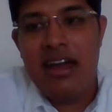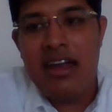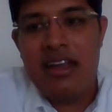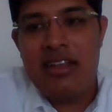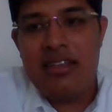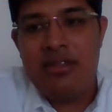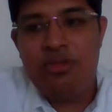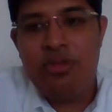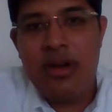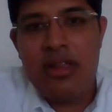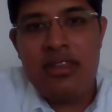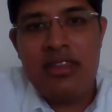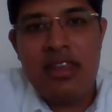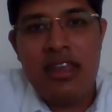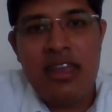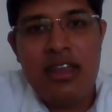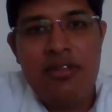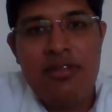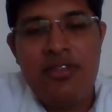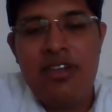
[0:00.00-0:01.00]
It's one
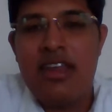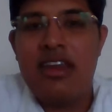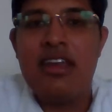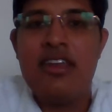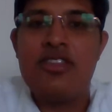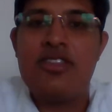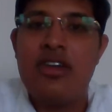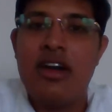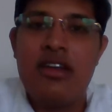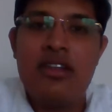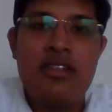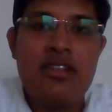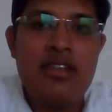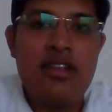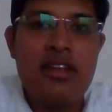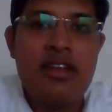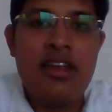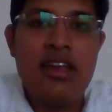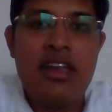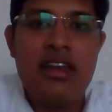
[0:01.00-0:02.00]
thing very
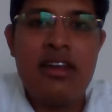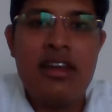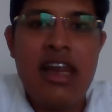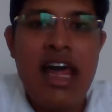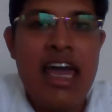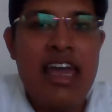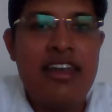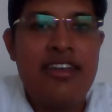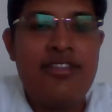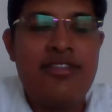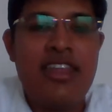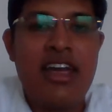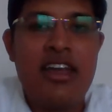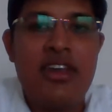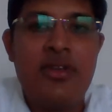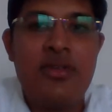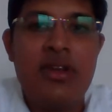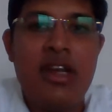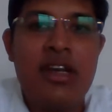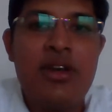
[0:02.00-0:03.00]
general in life,
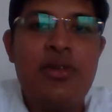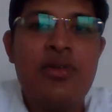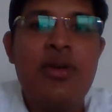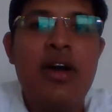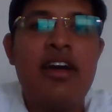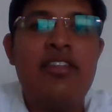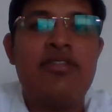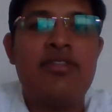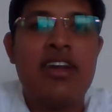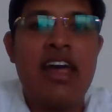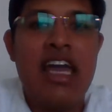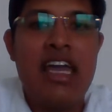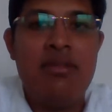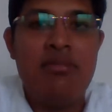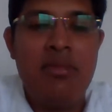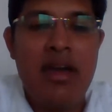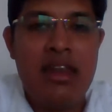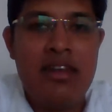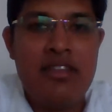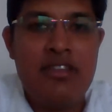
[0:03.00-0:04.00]
that you need to have
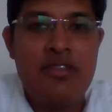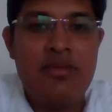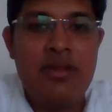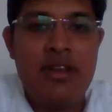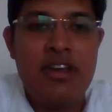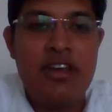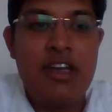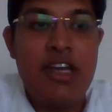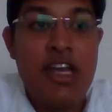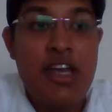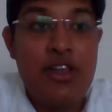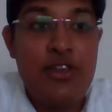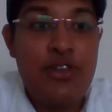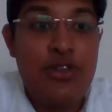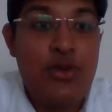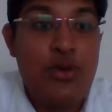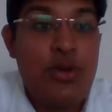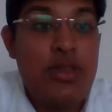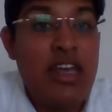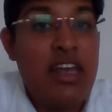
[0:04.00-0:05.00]
time management,
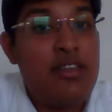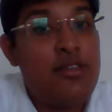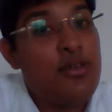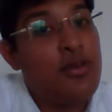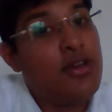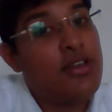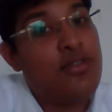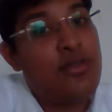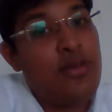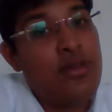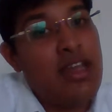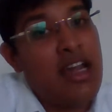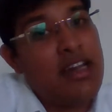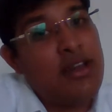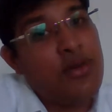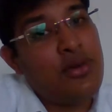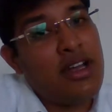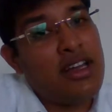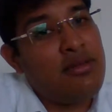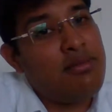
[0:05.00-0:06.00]
so that
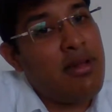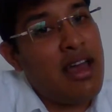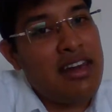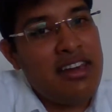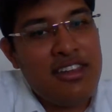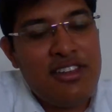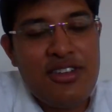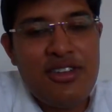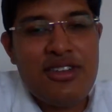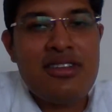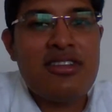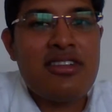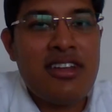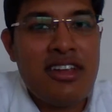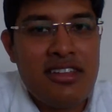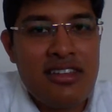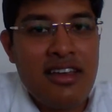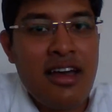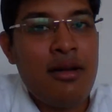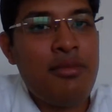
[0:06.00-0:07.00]
you can manage your
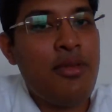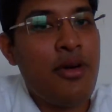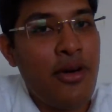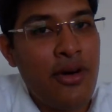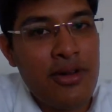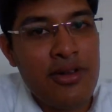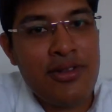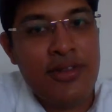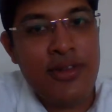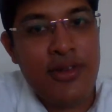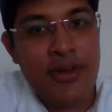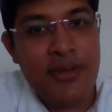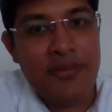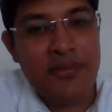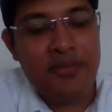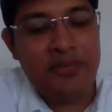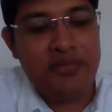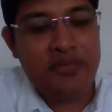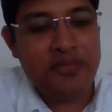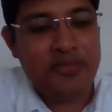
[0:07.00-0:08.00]
stress up also.
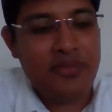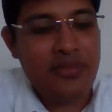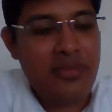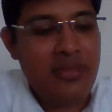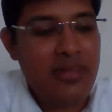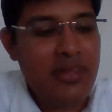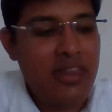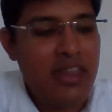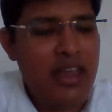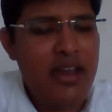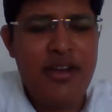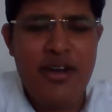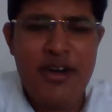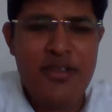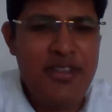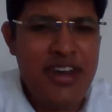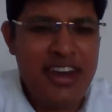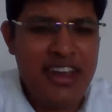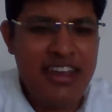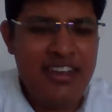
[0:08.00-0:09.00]
A
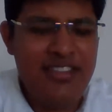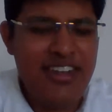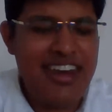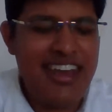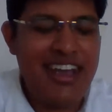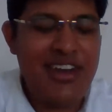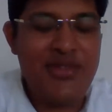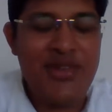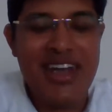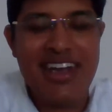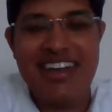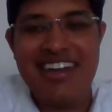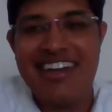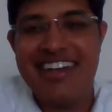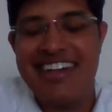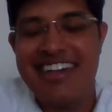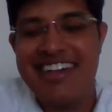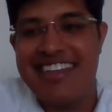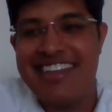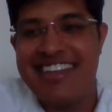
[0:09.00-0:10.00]
very, very quick
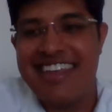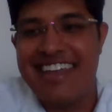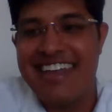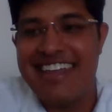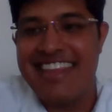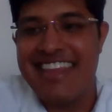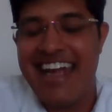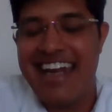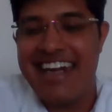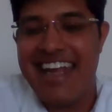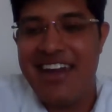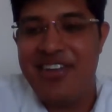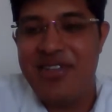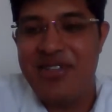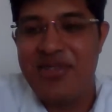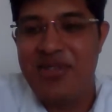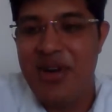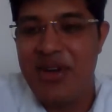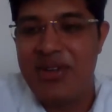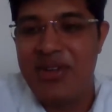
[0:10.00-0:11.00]
thing that I
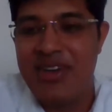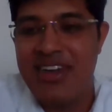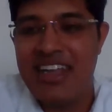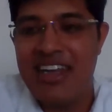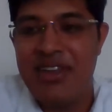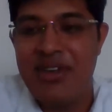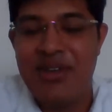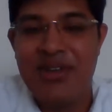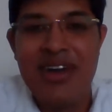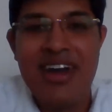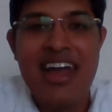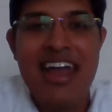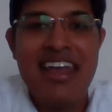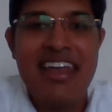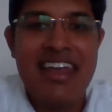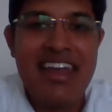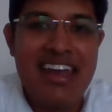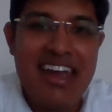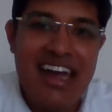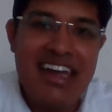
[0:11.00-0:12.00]
would want to tell you.
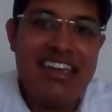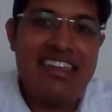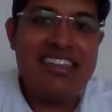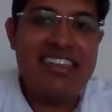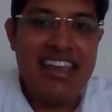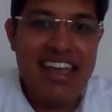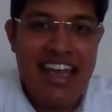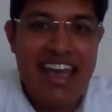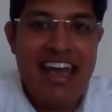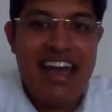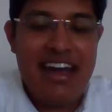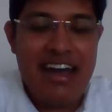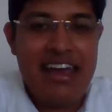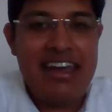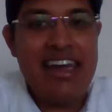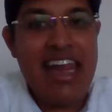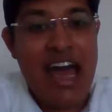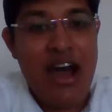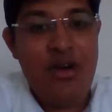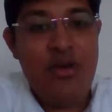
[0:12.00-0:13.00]
Okay, guys,
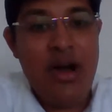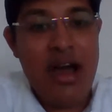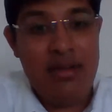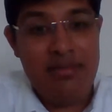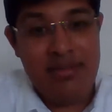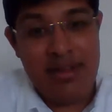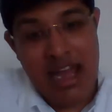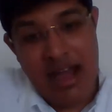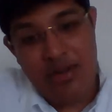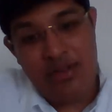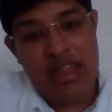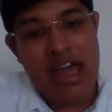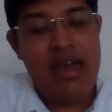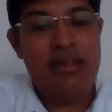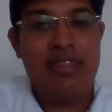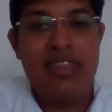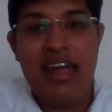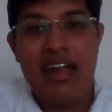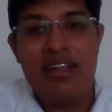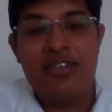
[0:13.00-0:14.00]
now
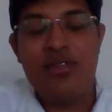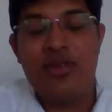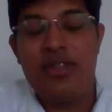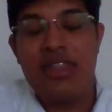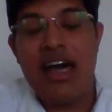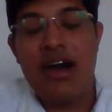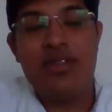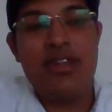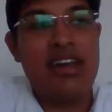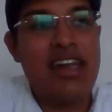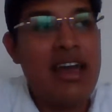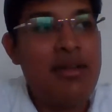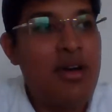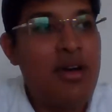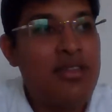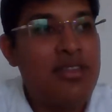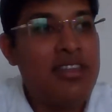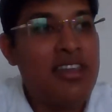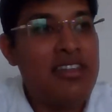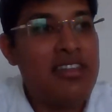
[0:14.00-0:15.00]
I'm there. So now that I'm
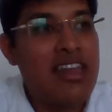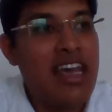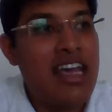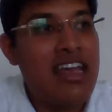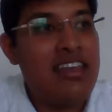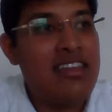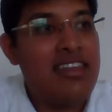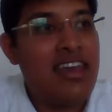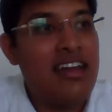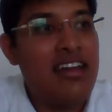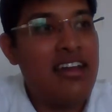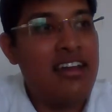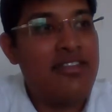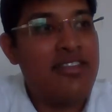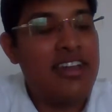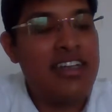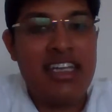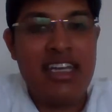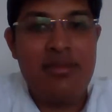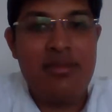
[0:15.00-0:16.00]
on this side of
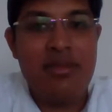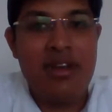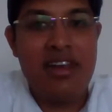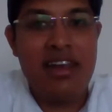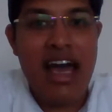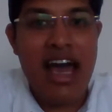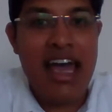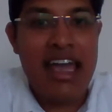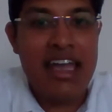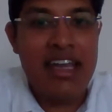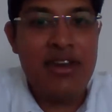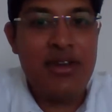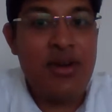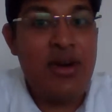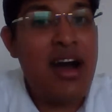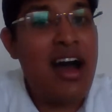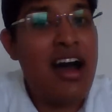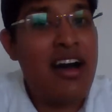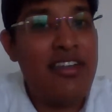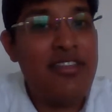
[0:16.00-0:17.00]
the table, I
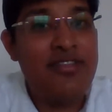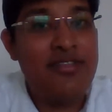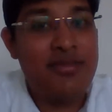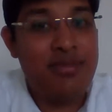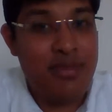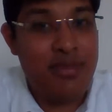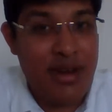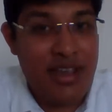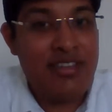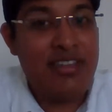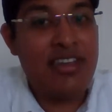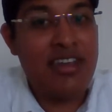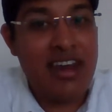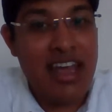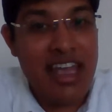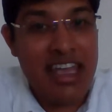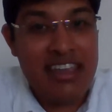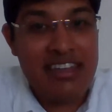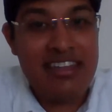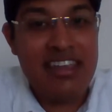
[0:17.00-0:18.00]
know how
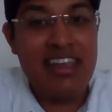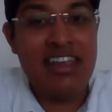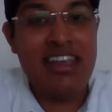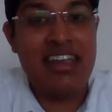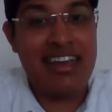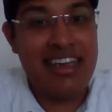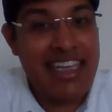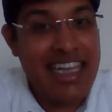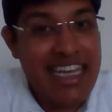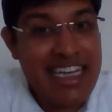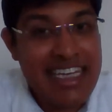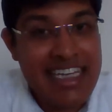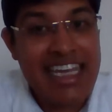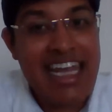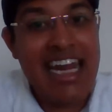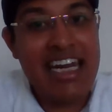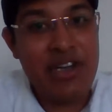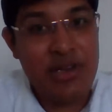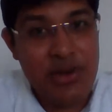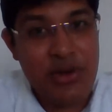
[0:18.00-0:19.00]
pressurizing it can
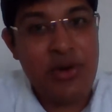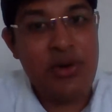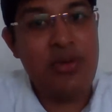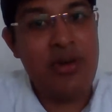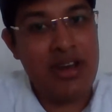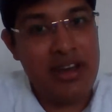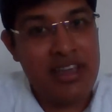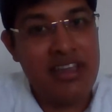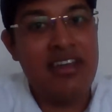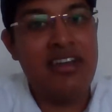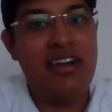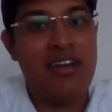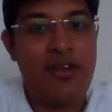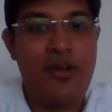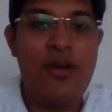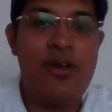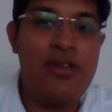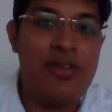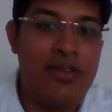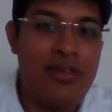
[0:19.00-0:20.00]
get over here.
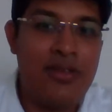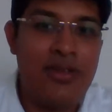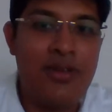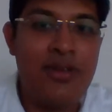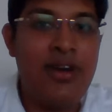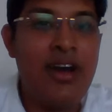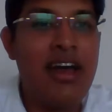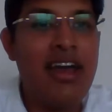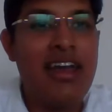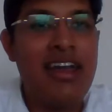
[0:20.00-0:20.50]
Also,